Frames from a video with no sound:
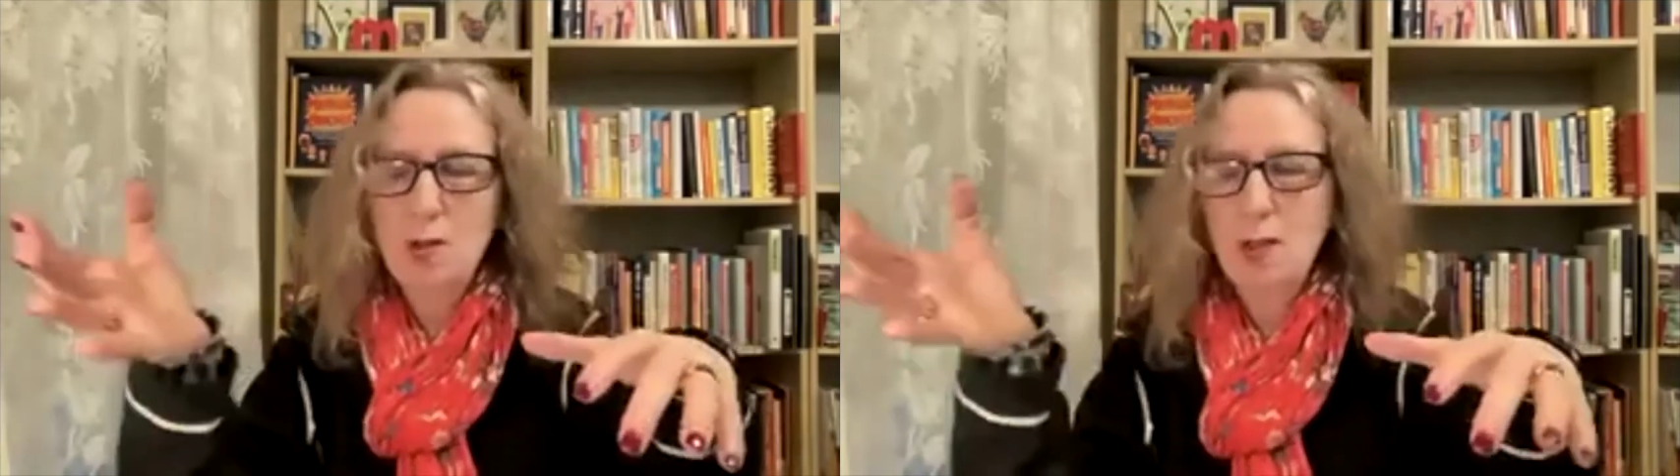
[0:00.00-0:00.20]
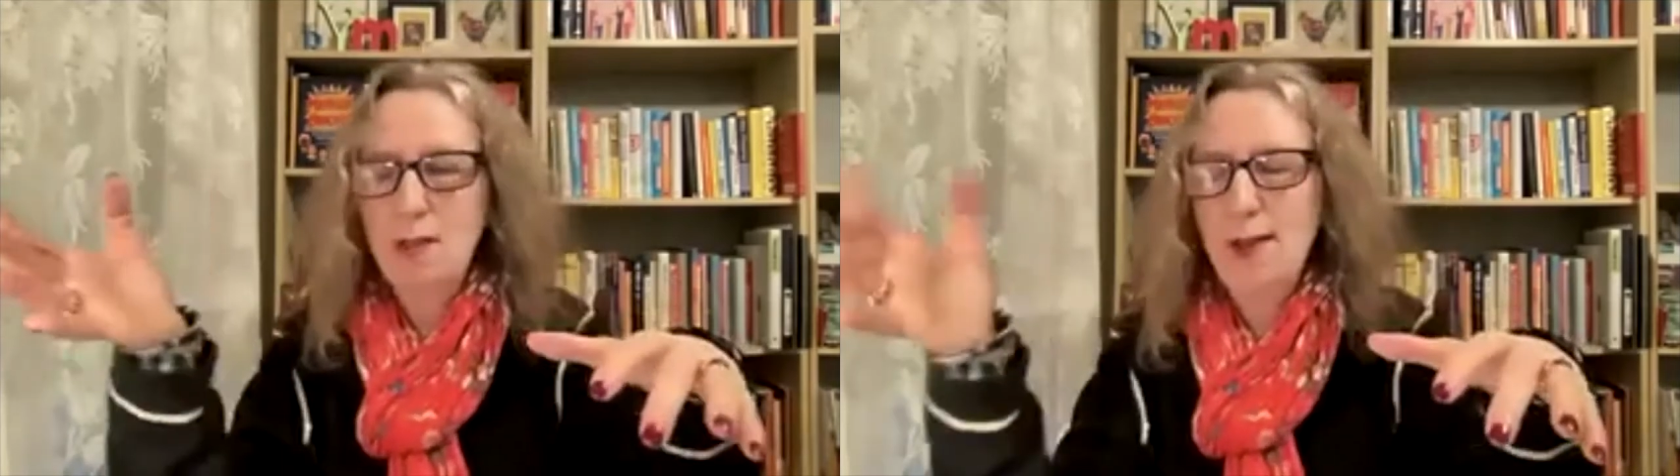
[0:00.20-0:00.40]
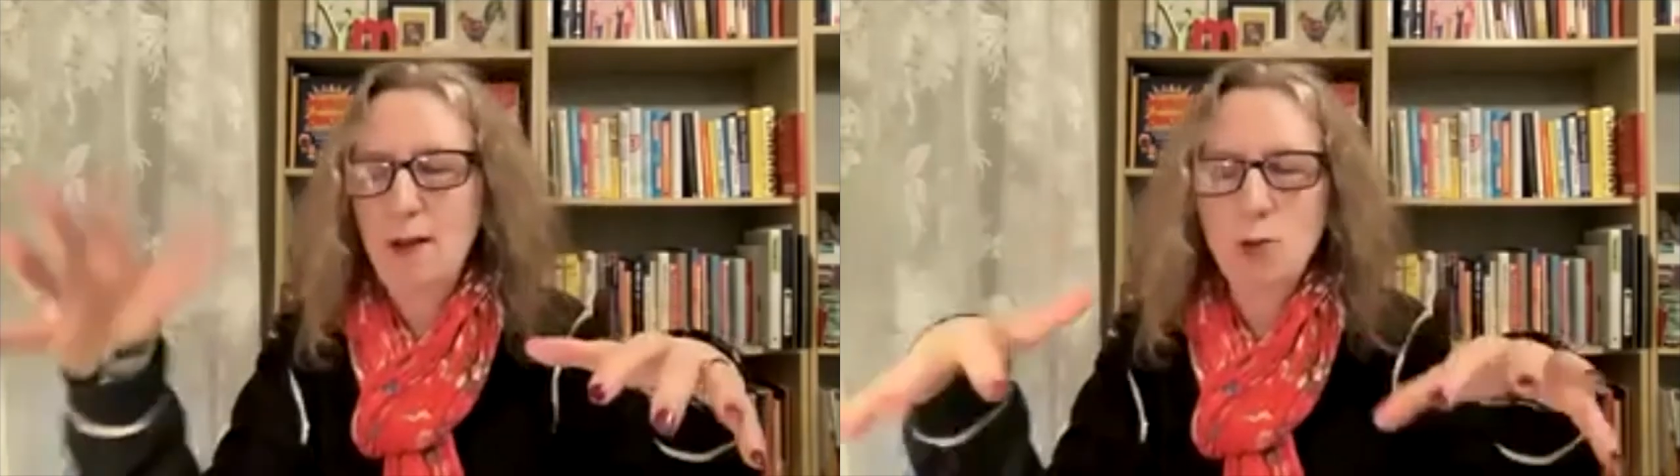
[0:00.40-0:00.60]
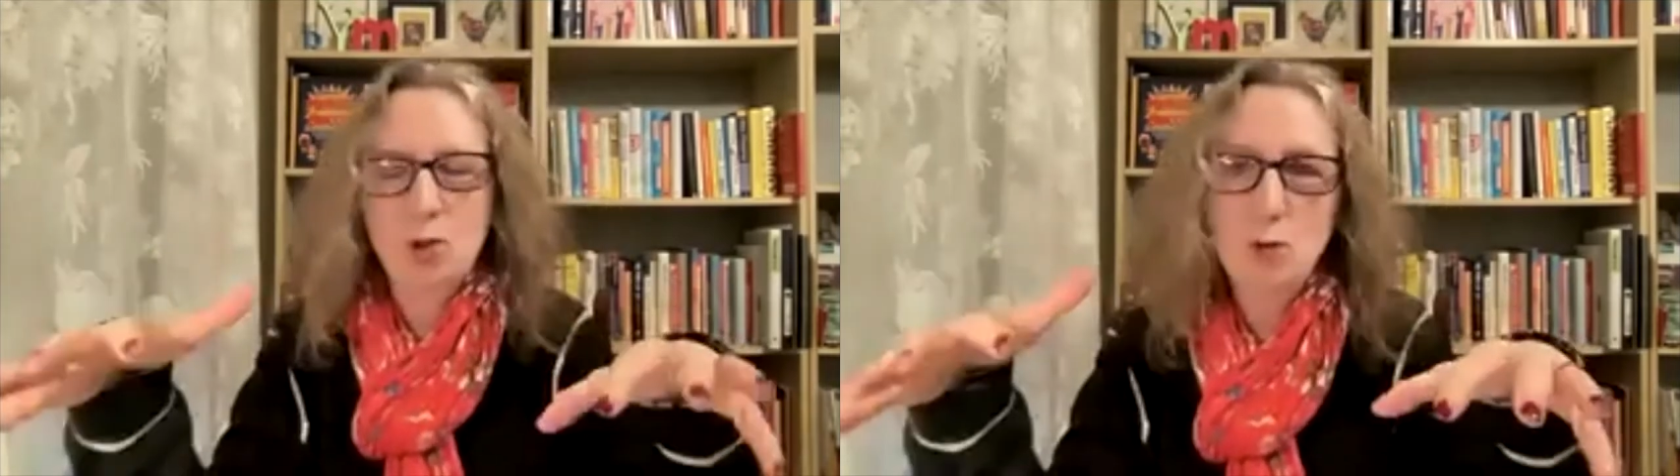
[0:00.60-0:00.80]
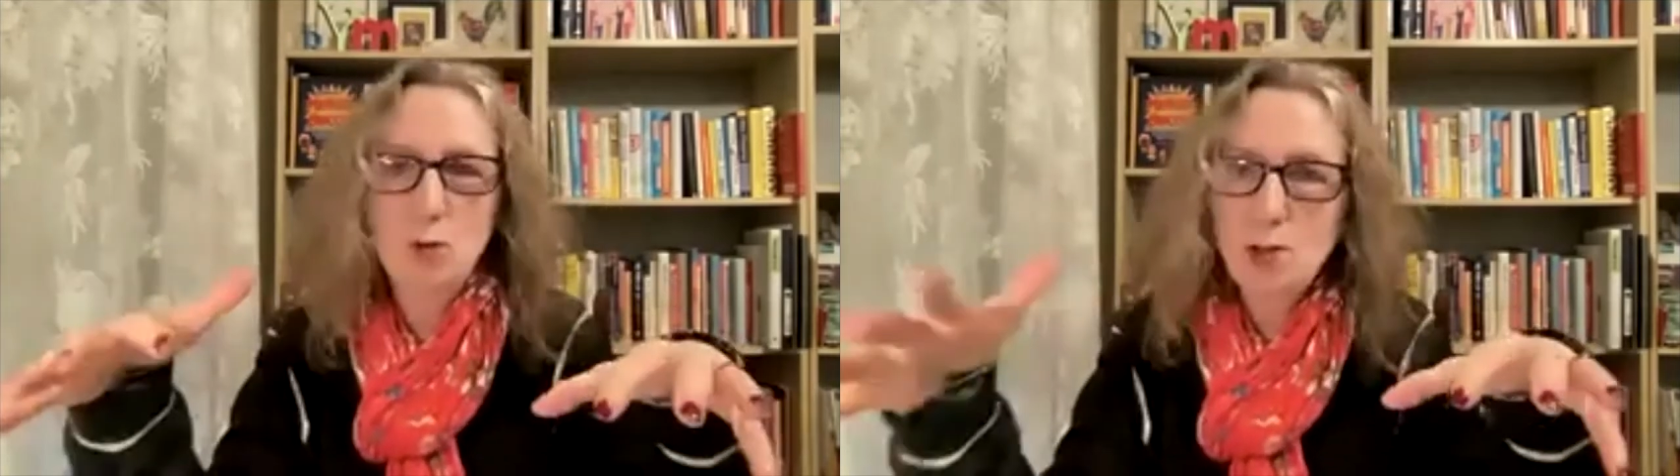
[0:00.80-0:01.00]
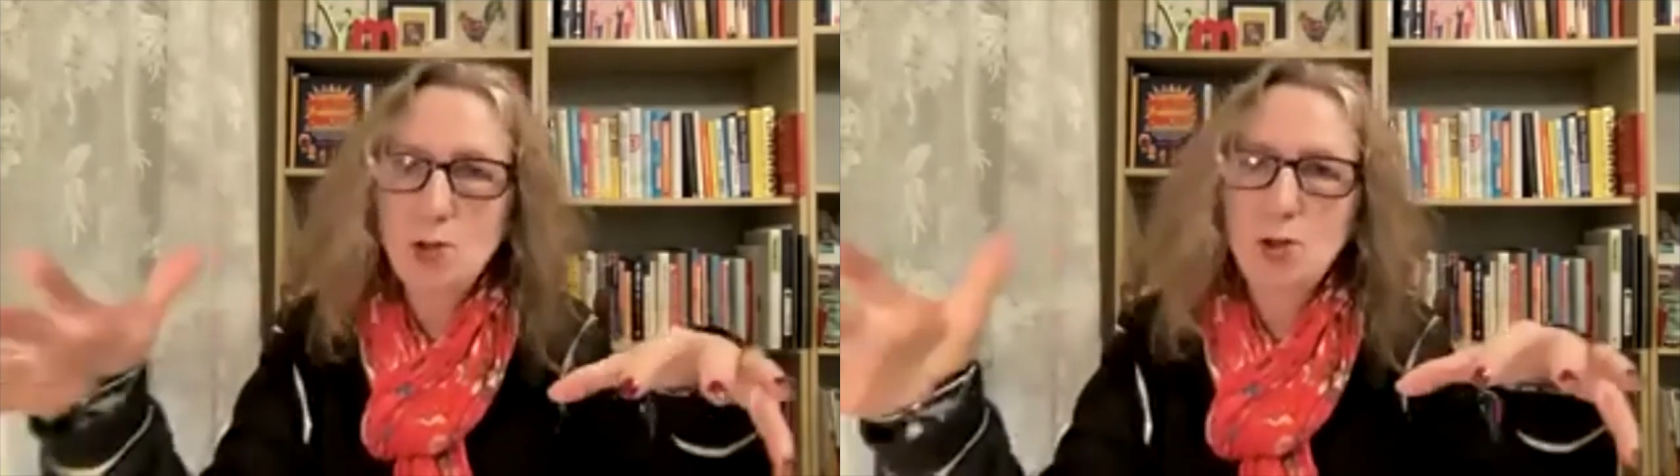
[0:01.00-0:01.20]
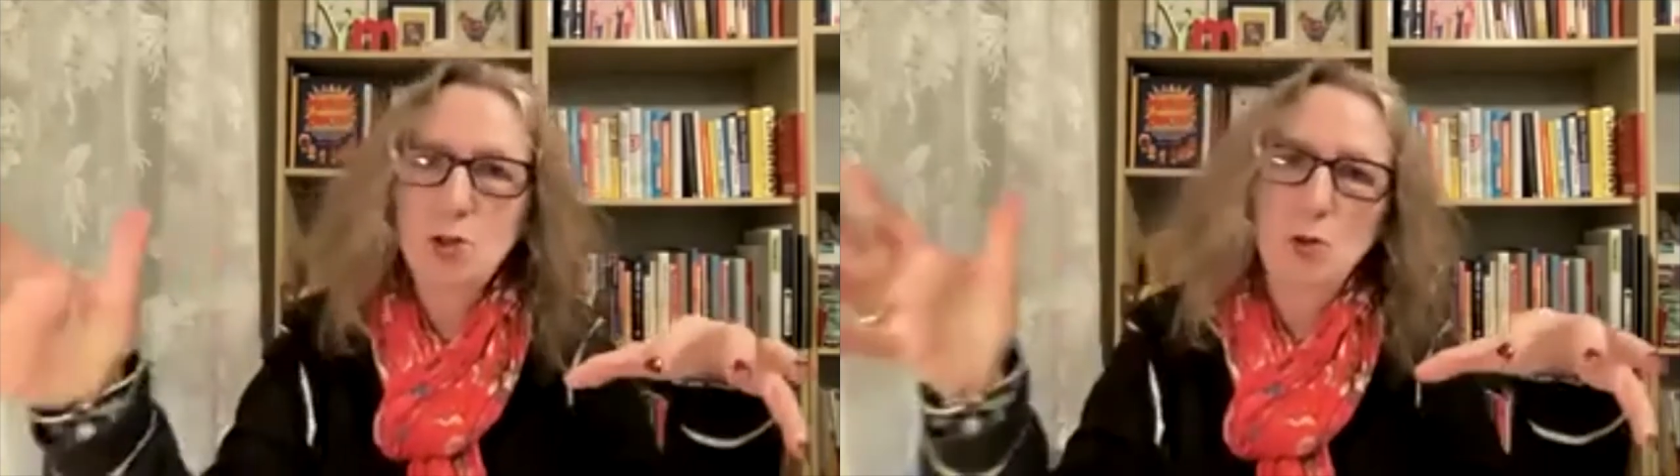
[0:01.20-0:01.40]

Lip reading: and then that was too much too.